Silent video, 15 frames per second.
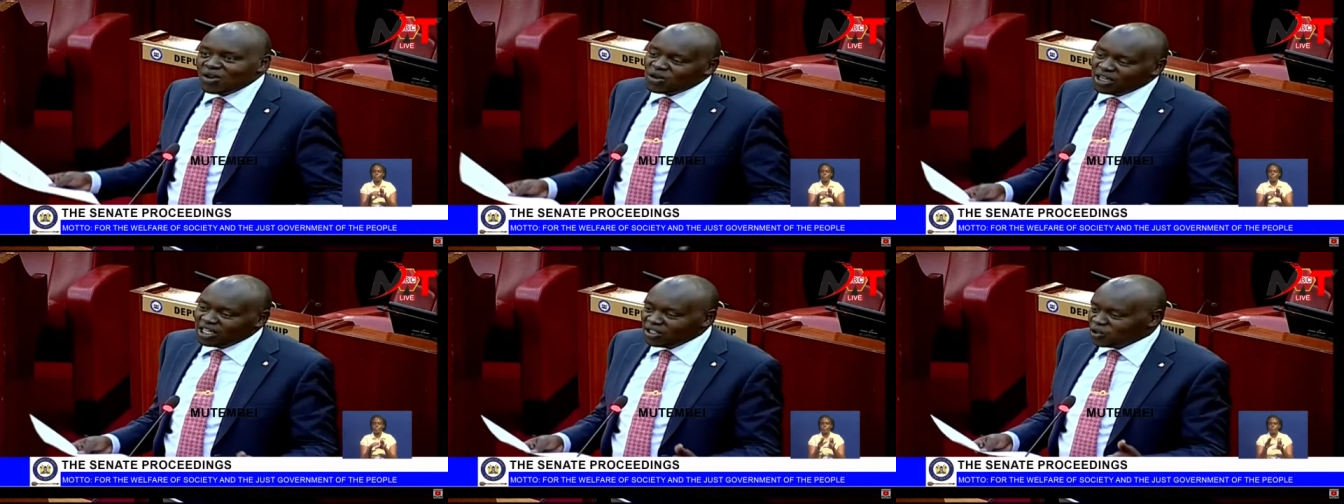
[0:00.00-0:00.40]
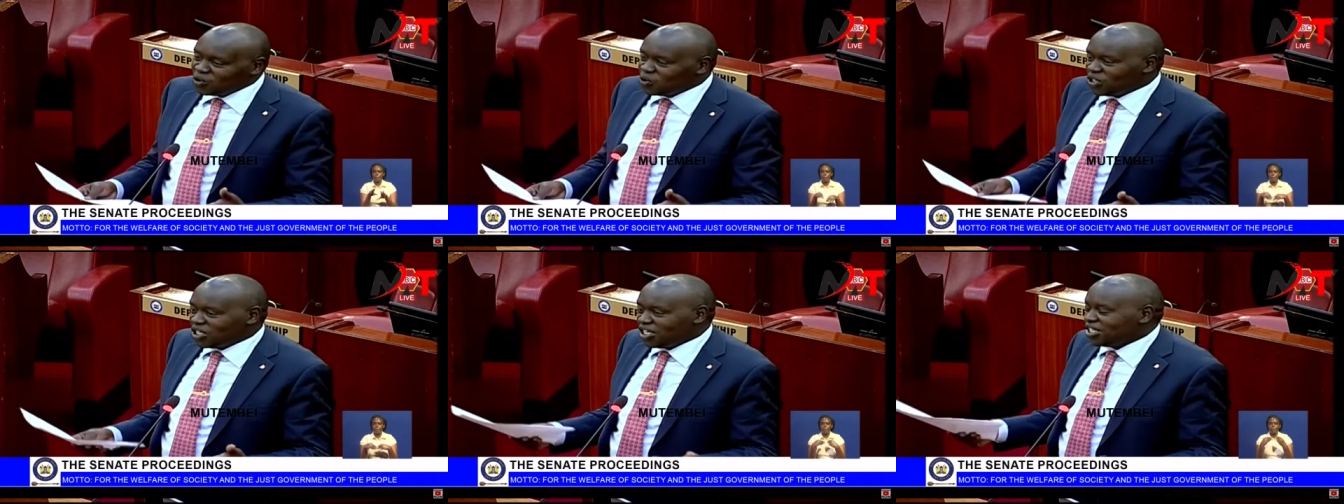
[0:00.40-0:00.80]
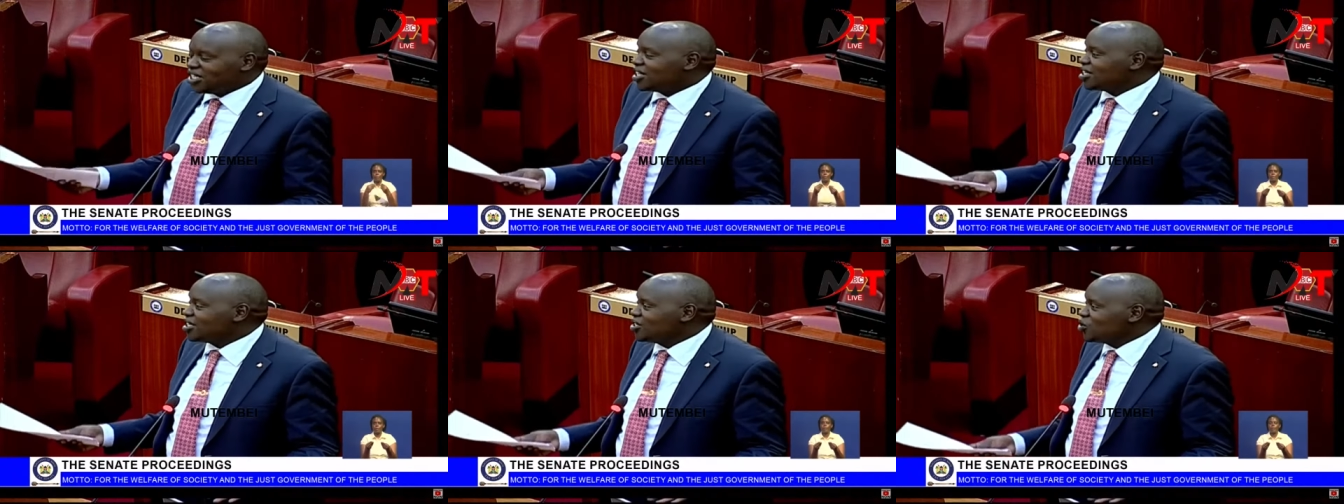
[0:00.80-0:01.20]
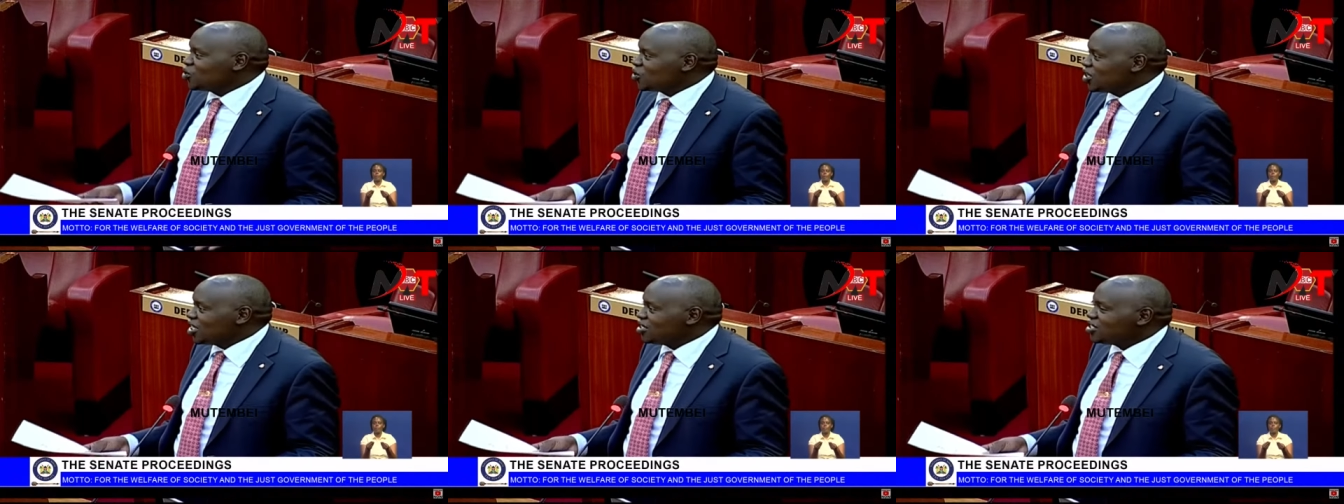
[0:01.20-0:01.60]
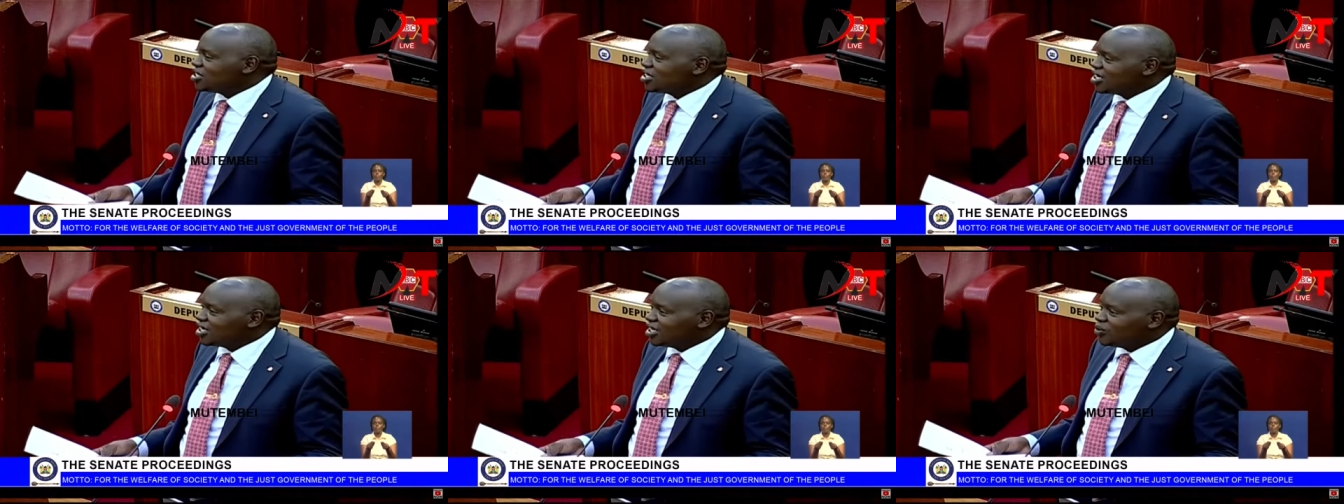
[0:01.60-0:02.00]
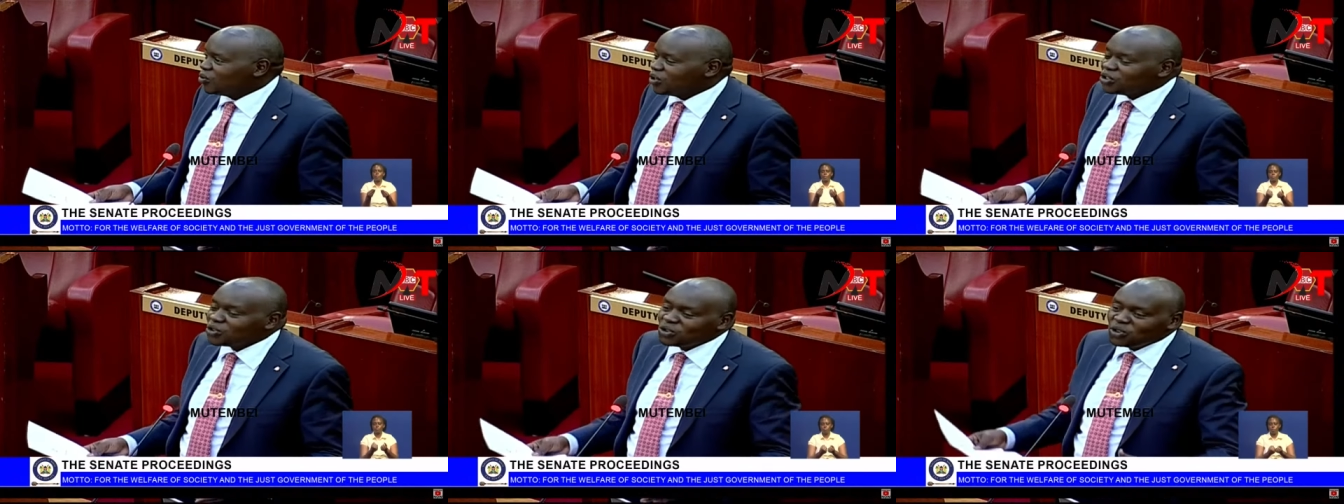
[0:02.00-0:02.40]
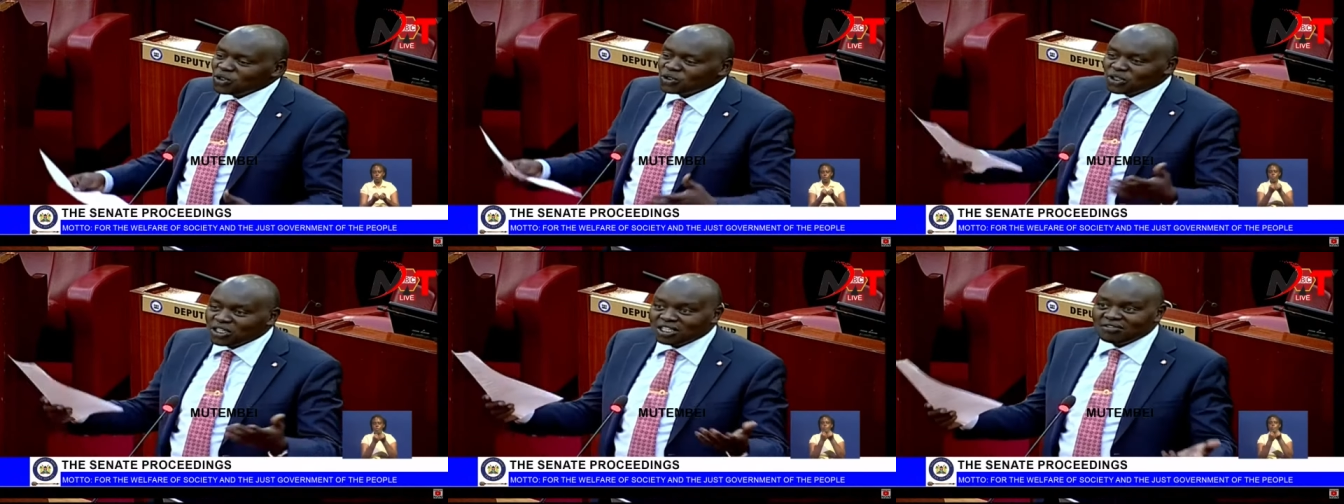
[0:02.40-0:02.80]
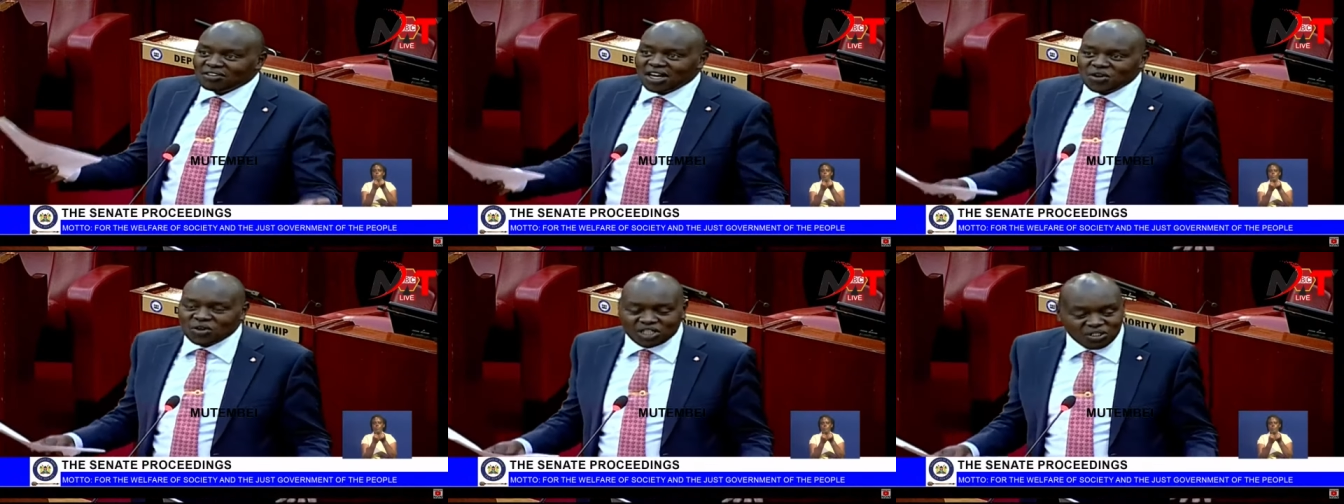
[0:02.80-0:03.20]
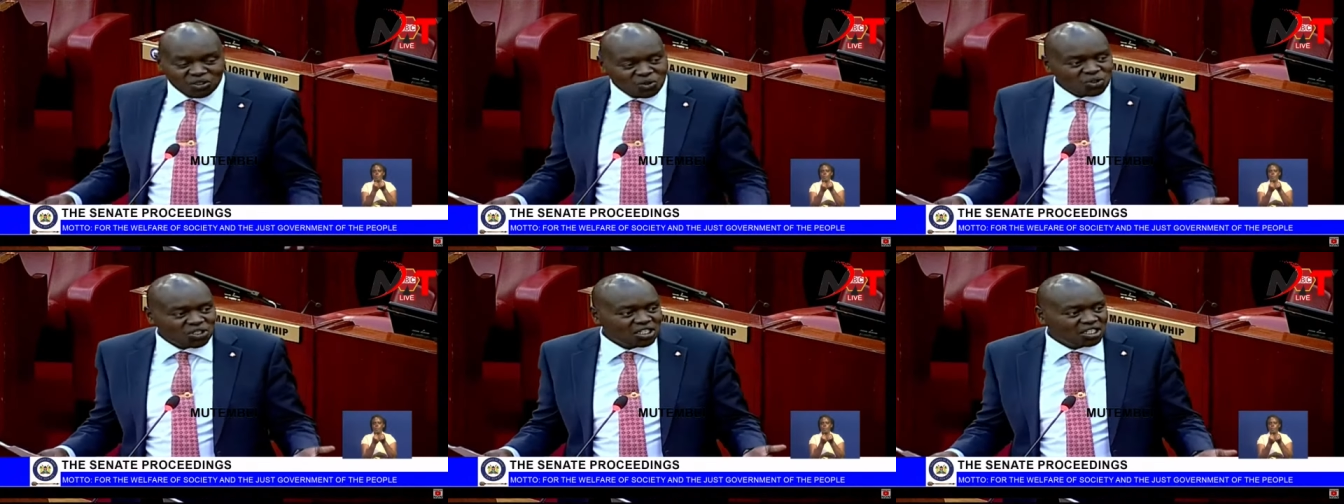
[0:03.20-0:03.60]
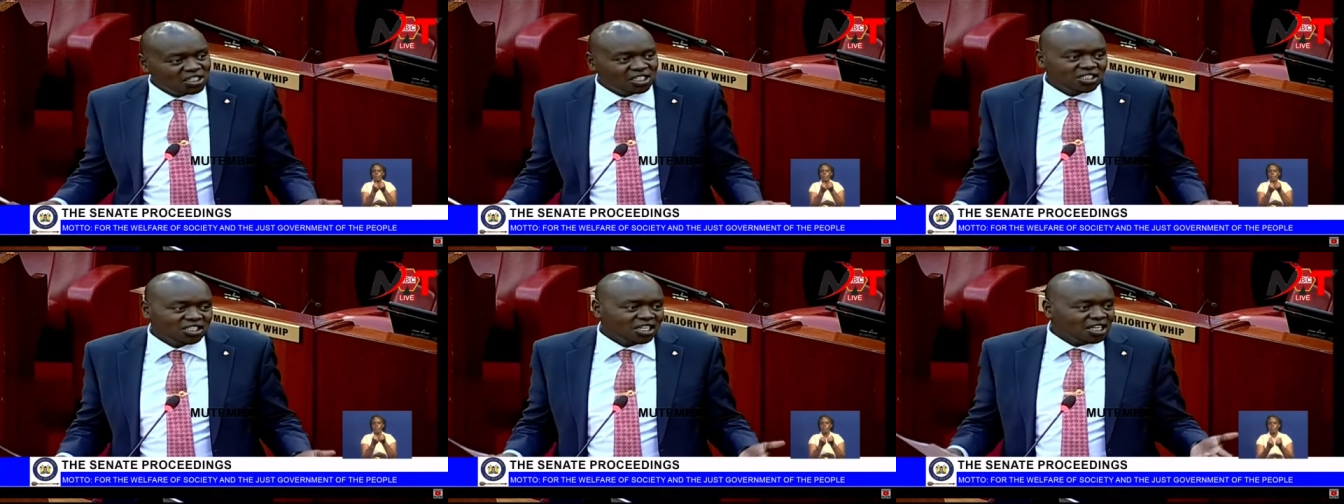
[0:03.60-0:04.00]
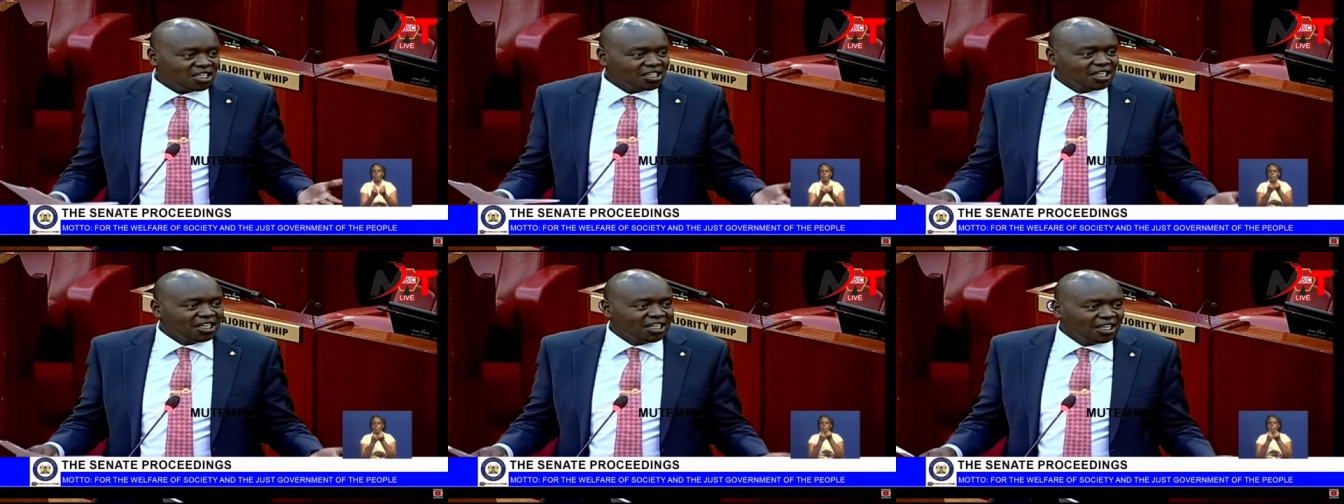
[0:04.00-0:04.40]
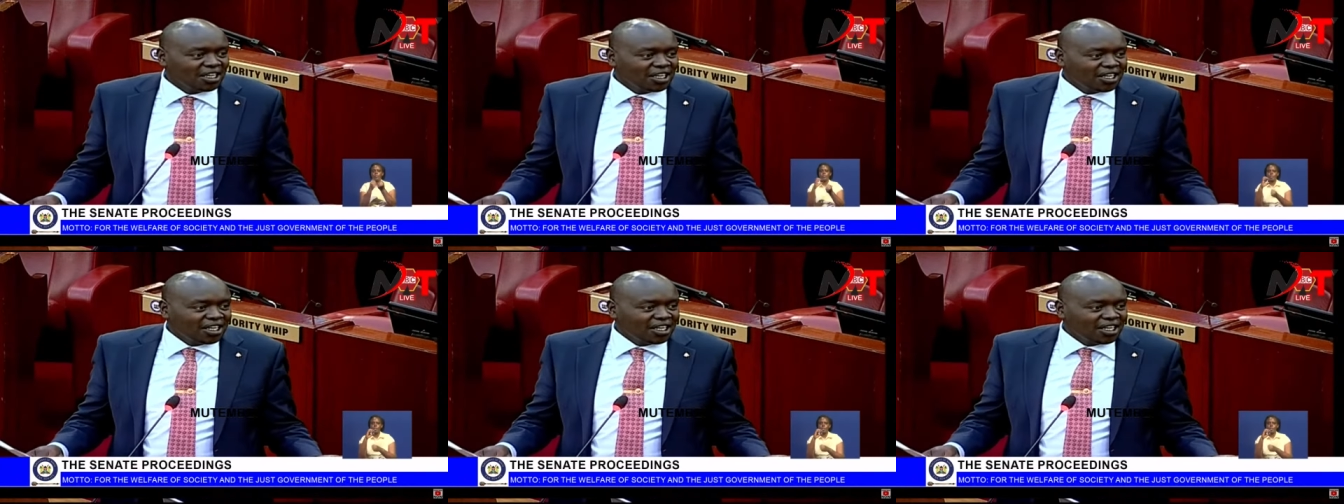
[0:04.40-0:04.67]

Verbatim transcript: accolades to Senator Crystal Asige, we should also give accolades to Senator Cherargei.